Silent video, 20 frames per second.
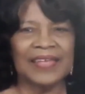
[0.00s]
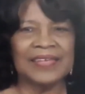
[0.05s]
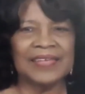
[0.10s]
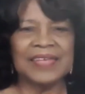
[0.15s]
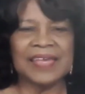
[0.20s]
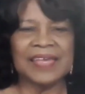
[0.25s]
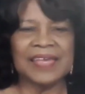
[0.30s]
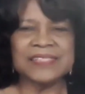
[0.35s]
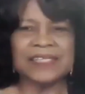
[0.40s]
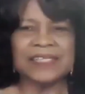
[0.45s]

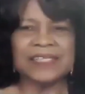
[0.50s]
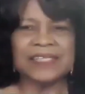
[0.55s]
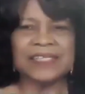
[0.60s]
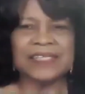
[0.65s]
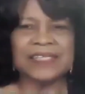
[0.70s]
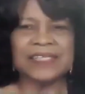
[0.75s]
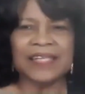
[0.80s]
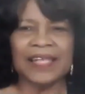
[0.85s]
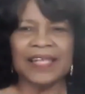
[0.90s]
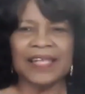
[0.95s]
I'm
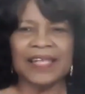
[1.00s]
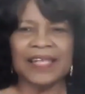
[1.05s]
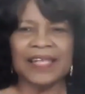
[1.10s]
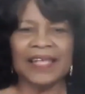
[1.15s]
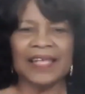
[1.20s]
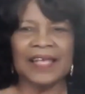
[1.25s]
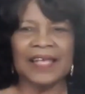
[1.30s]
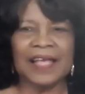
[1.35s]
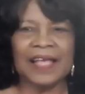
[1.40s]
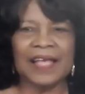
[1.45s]
a
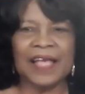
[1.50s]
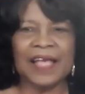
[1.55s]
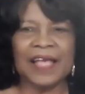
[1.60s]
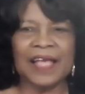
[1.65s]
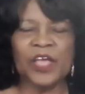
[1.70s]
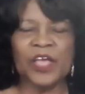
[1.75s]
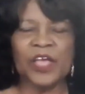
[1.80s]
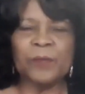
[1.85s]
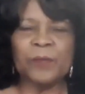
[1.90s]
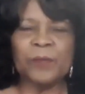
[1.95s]

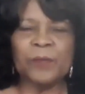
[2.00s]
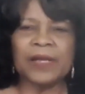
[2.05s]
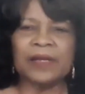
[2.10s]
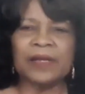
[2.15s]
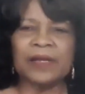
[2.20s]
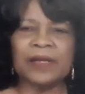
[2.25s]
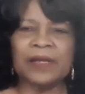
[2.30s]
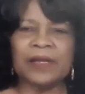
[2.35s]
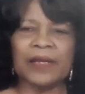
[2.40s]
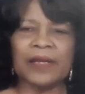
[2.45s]
life
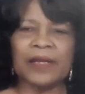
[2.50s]
member of the